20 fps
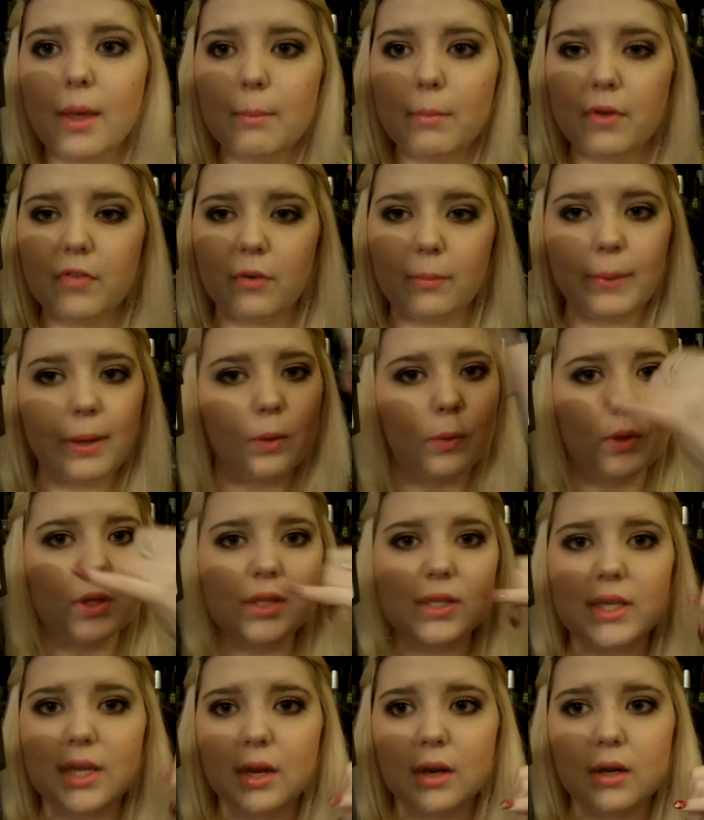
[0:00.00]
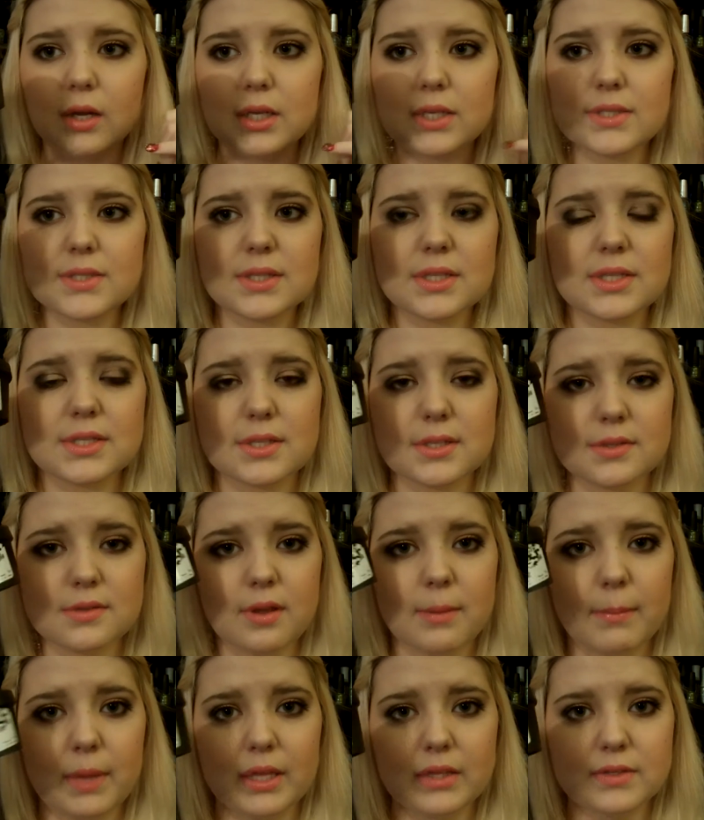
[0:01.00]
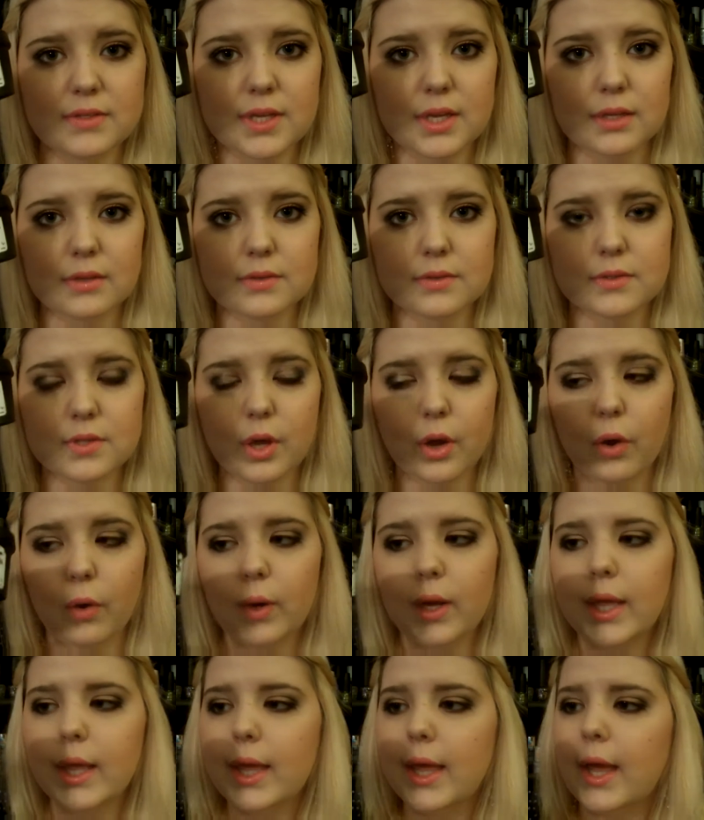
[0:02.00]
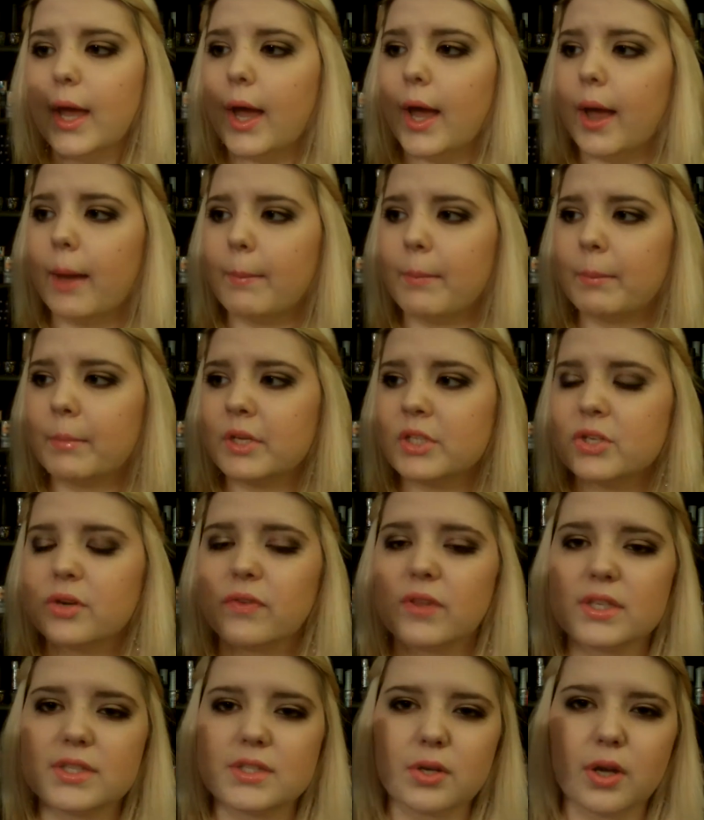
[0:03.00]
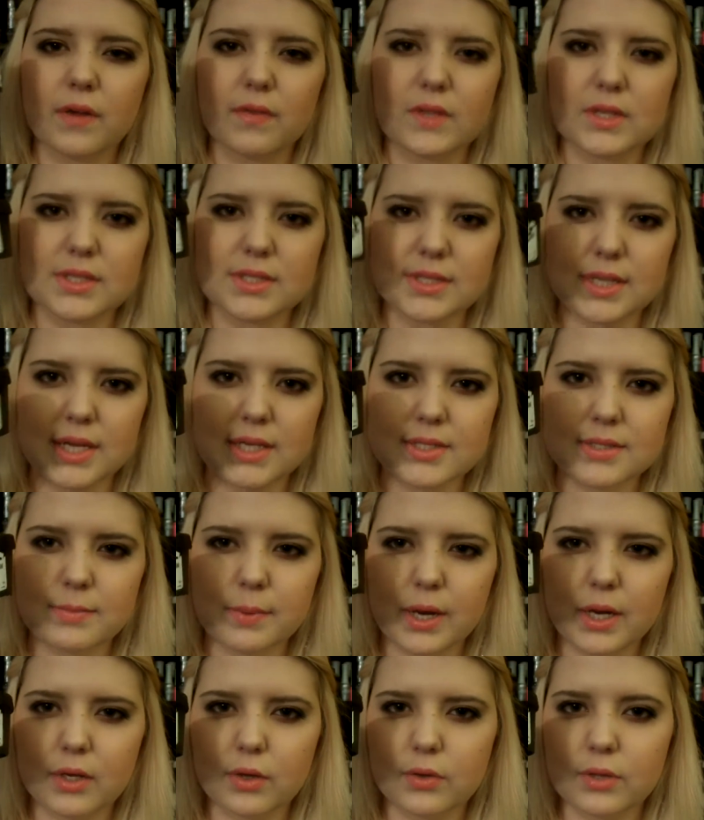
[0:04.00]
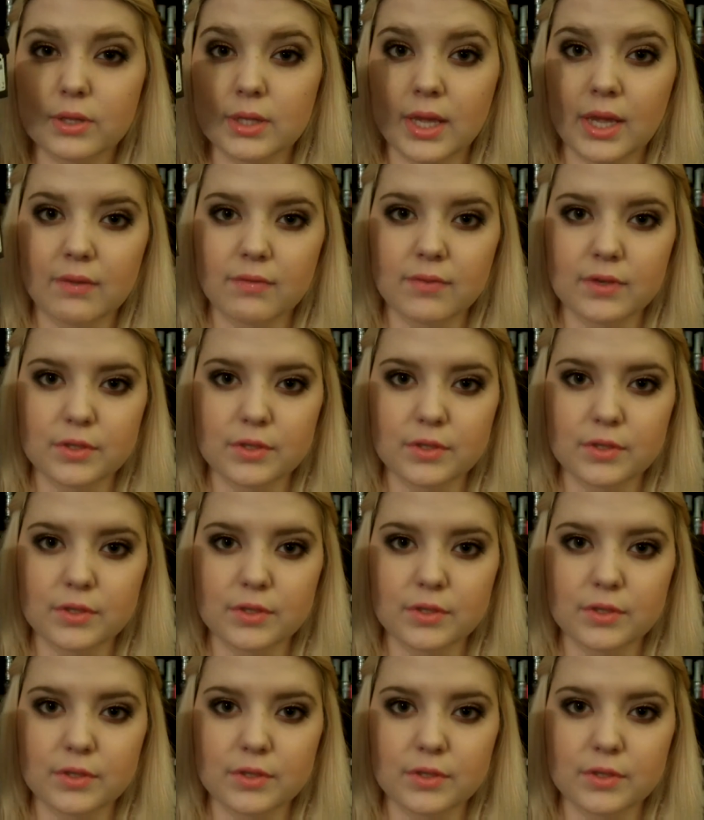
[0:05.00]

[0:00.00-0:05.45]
But for my oily areas, this is amazing. So um, I'm not sure if they still have this scent, but I know that they have